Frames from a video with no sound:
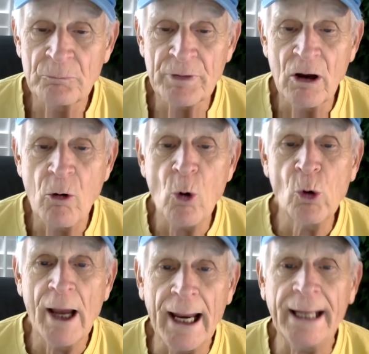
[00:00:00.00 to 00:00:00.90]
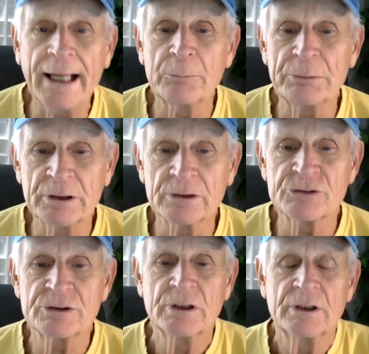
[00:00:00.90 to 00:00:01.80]
whole hang up
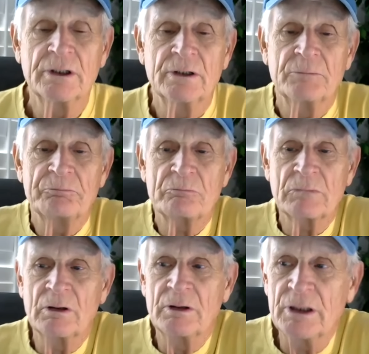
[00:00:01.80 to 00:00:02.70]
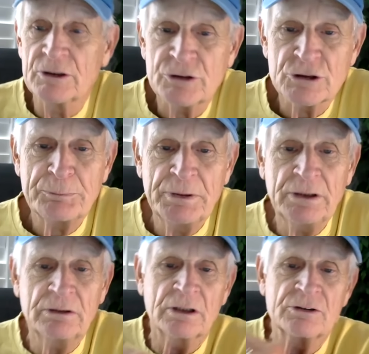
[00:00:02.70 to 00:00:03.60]
is
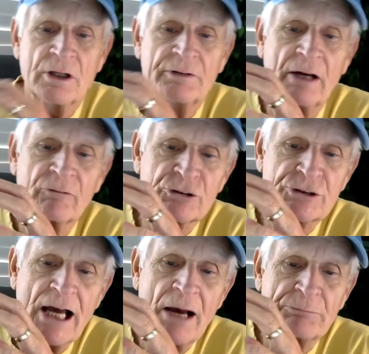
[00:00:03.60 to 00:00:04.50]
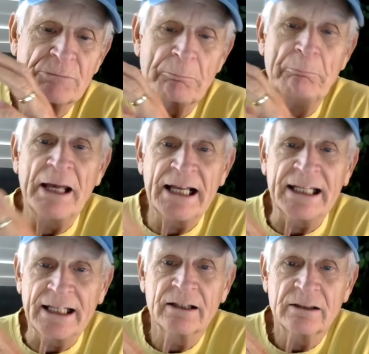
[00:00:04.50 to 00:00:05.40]
Pete had never stopped
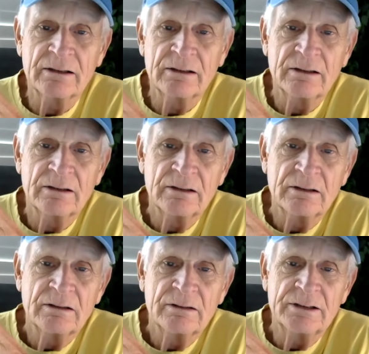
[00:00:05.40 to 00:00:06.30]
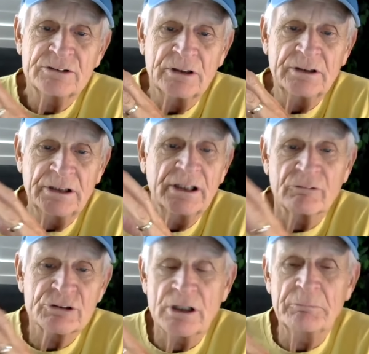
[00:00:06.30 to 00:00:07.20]
betting. He never,
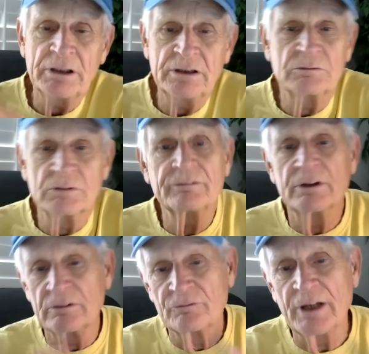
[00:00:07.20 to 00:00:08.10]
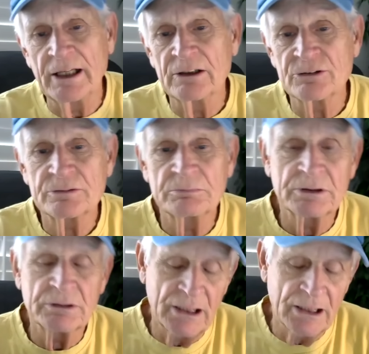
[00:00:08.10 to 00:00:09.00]
I mean, he lived in Vegas,
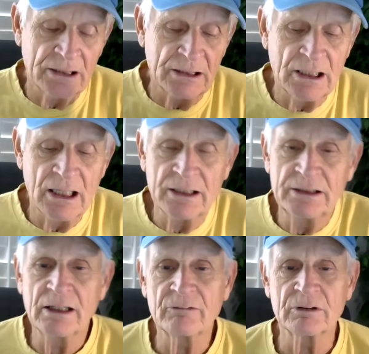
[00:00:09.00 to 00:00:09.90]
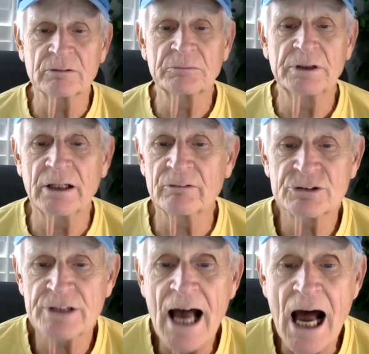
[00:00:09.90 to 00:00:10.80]
and he never
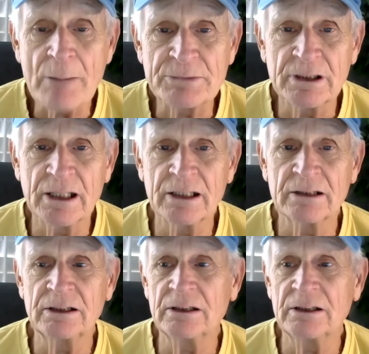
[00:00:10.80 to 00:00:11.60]
stopped, and